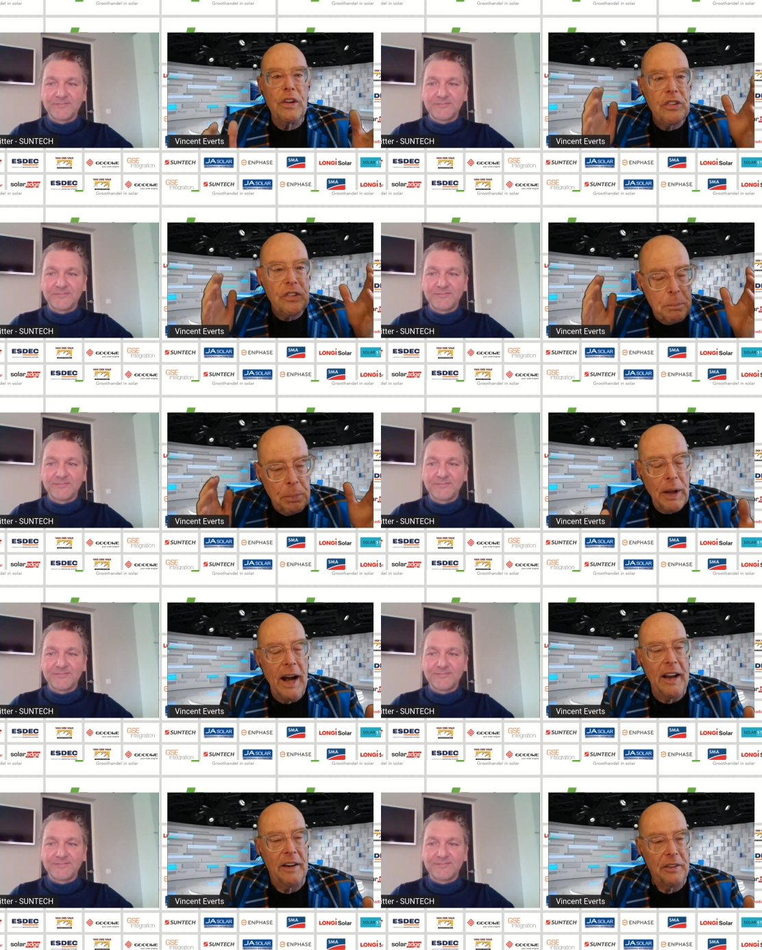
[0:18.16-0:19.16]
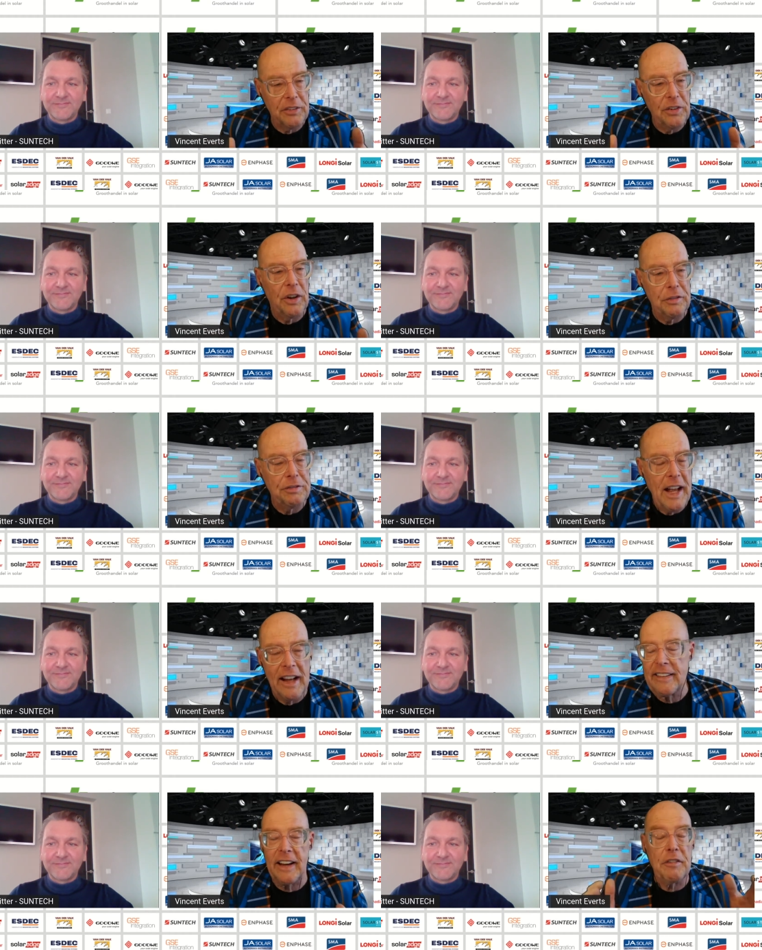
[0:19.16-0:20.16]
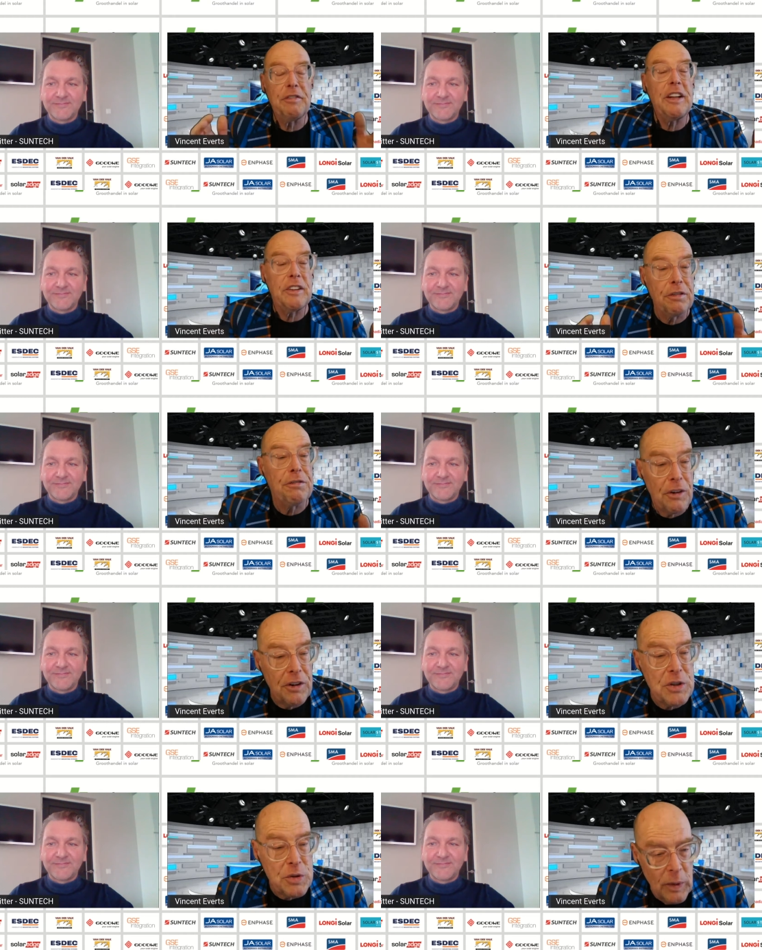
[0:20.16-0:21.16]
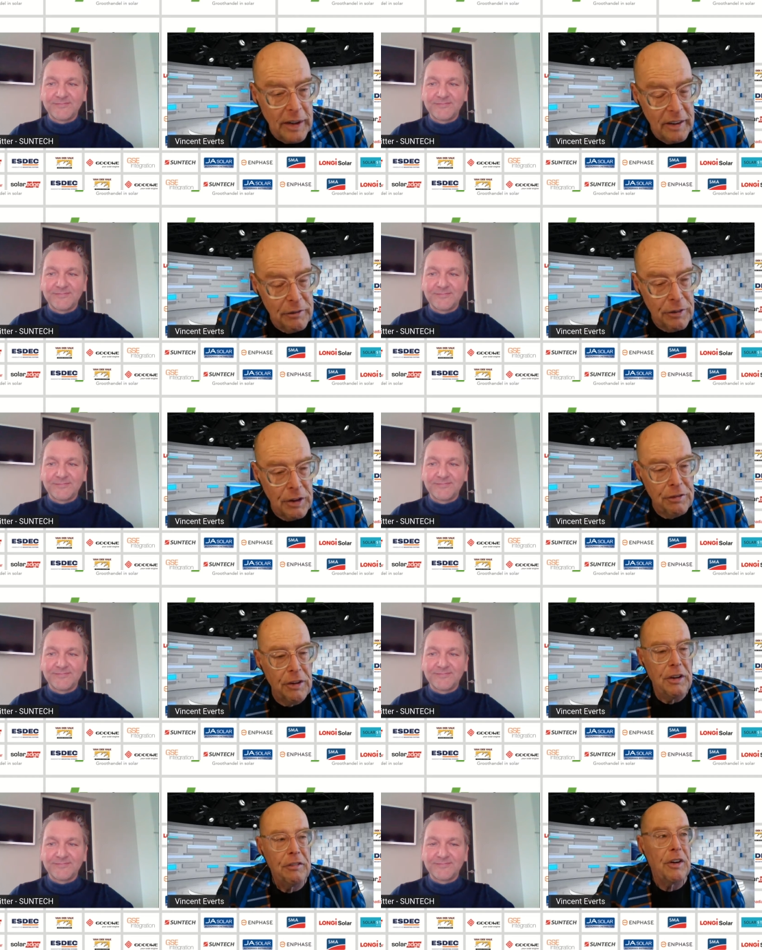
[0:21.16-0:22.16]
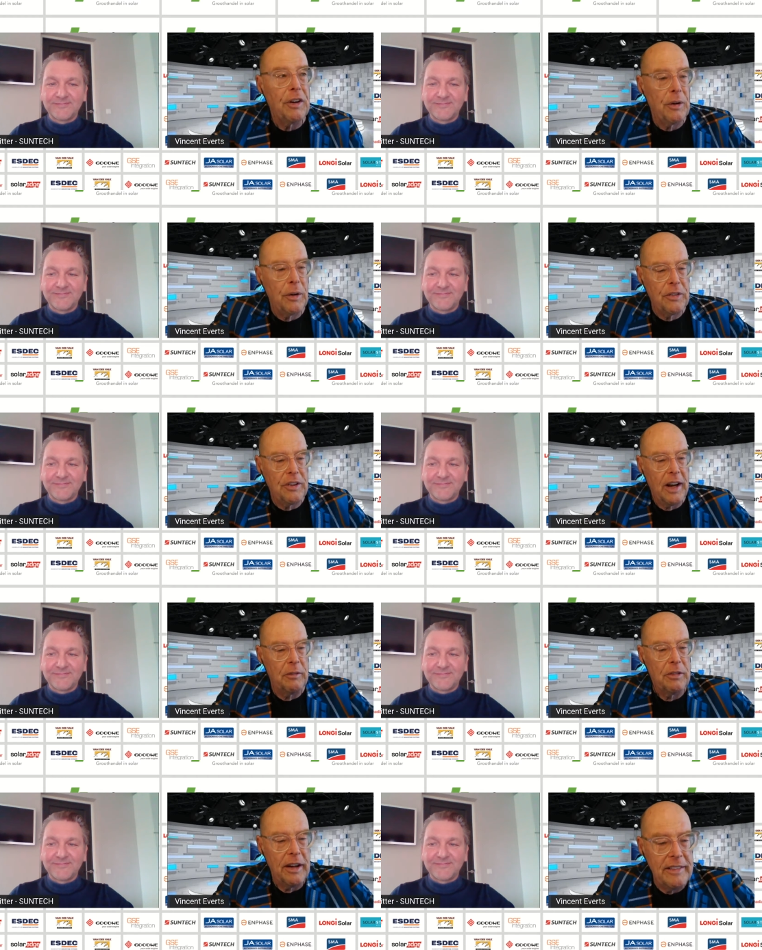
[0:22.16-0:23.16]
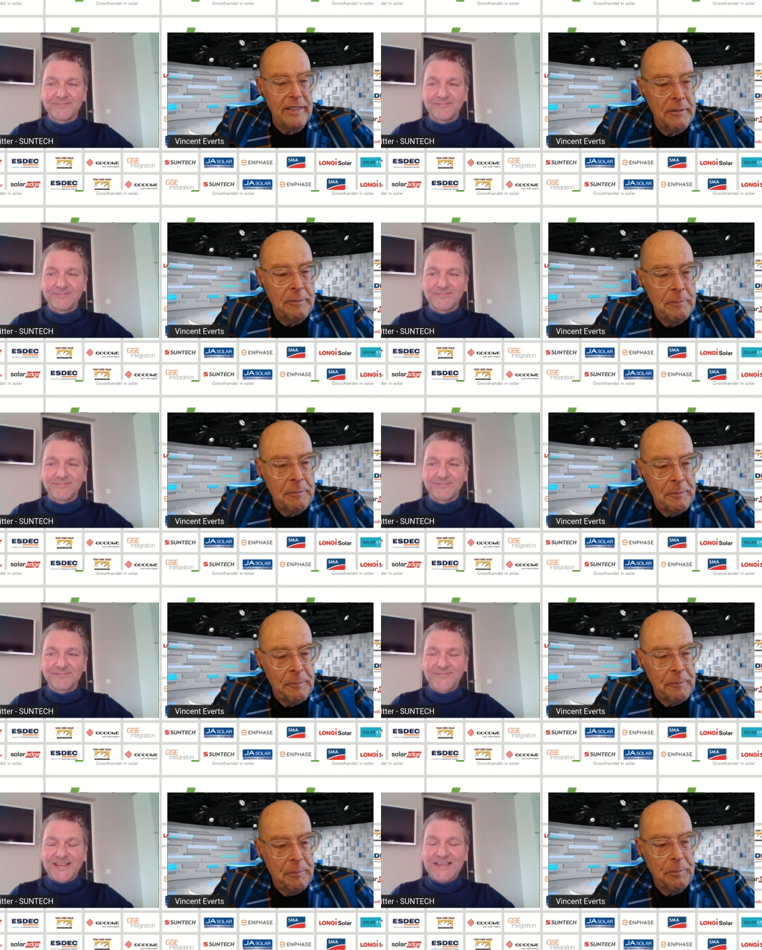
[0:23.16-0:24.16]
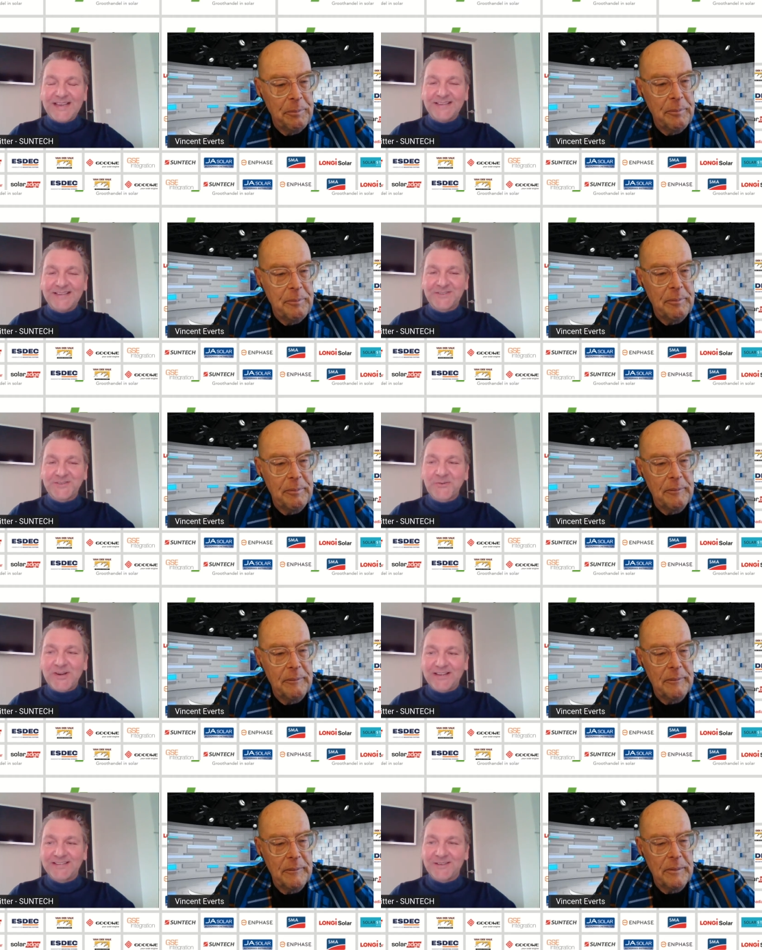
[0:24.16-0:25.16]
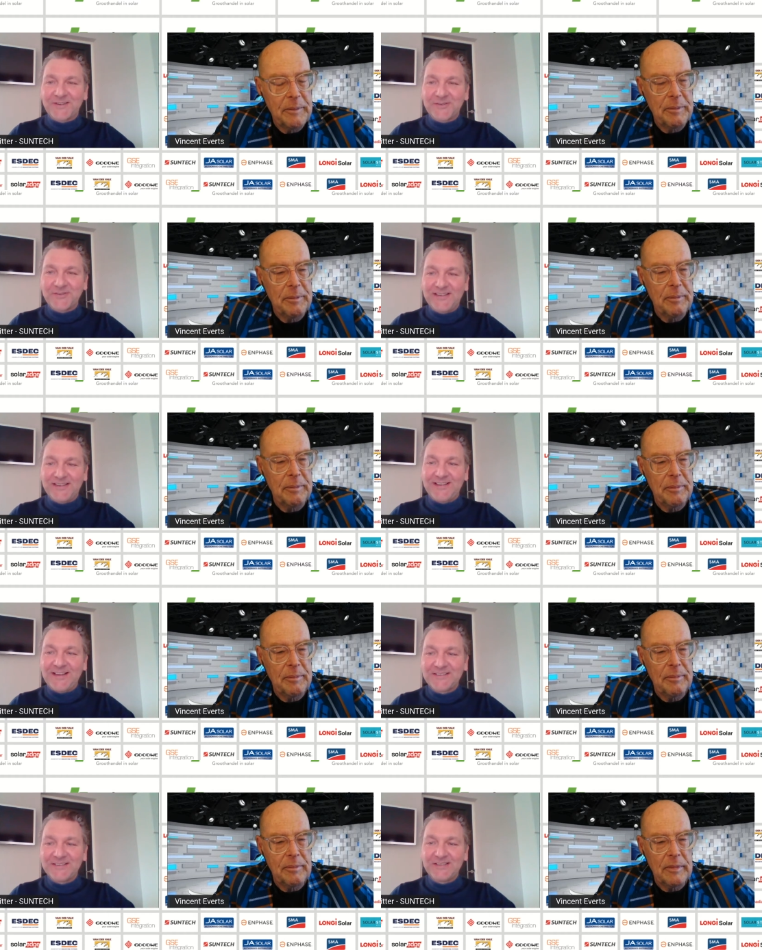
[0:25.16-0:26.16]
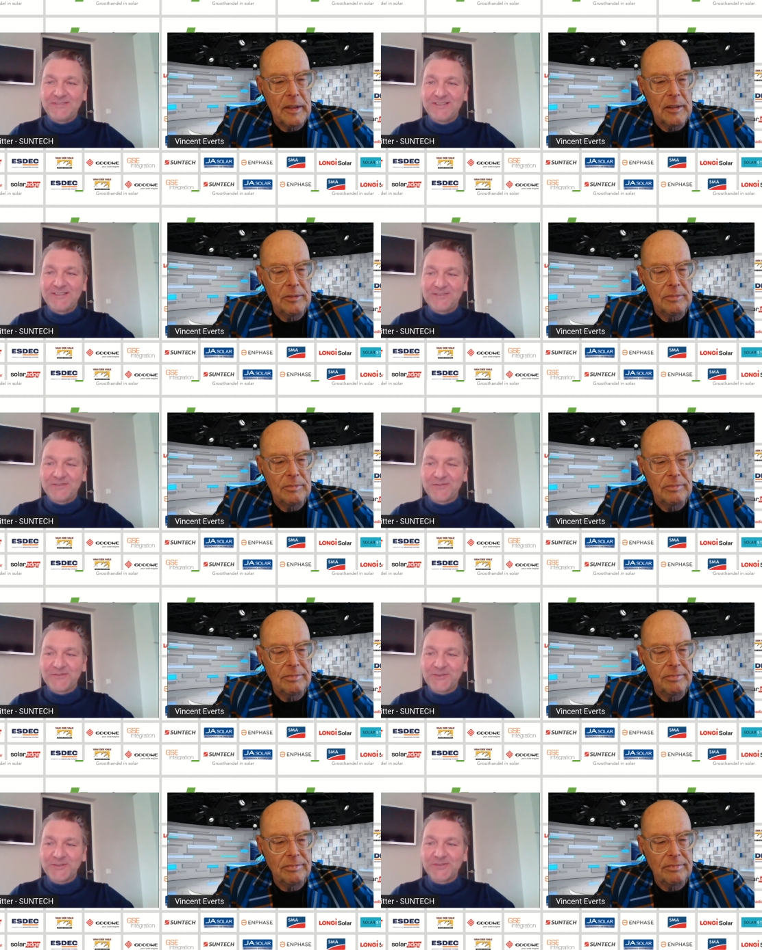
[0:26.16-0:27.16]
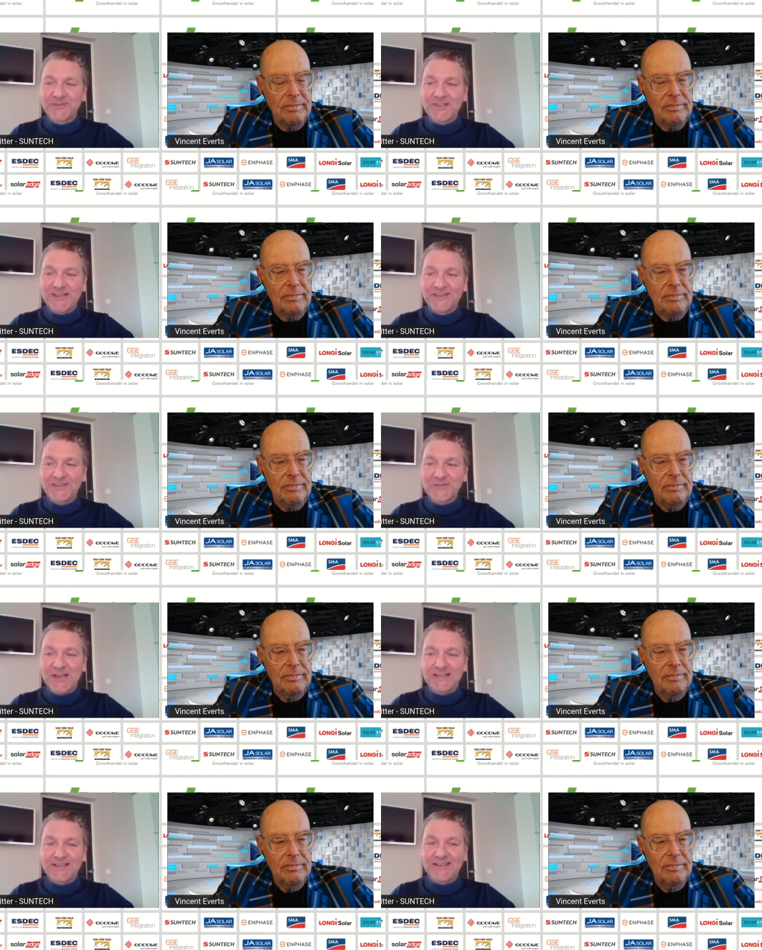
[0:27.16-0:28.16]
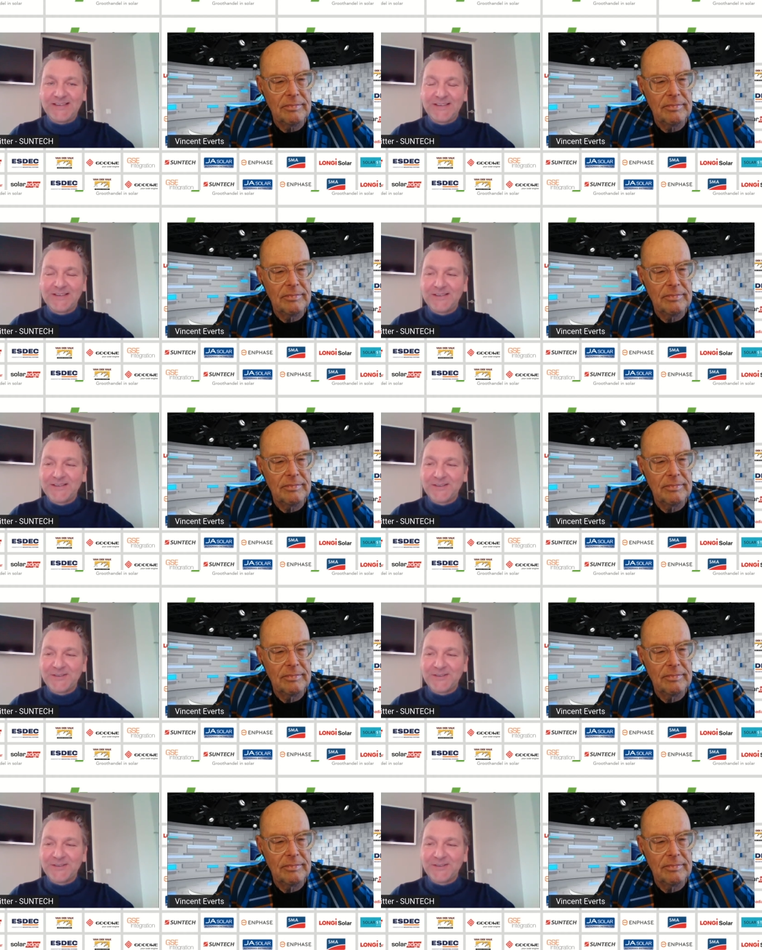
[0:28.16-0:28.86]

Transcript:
Speaker 1: suppliers of NATEC. I think the first one, and for a very, very long time, right?
Speaker 2: Yeah, that's correct. So uh, actually, we delivered the first container to NATEC in uh,